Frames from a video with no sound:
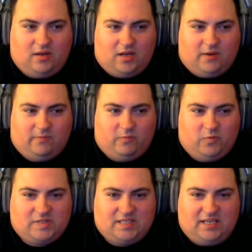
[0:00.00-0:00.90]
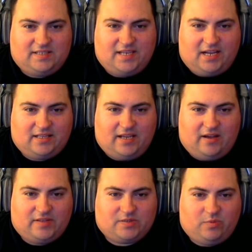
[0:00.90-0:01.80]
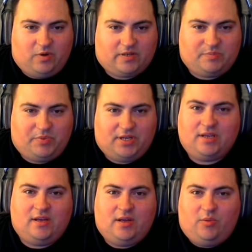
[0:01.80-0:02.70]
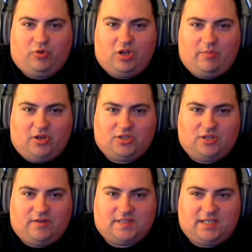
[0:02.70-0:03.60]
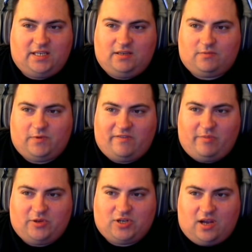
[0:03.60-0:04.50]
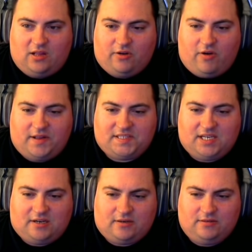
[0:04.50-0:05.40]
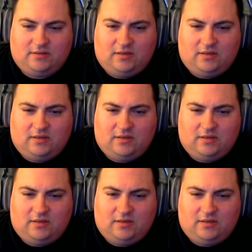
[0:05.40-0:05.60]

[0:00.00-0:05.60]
We'll see exactly how this works, but pretty much you can see we have a bunch of holocrons here.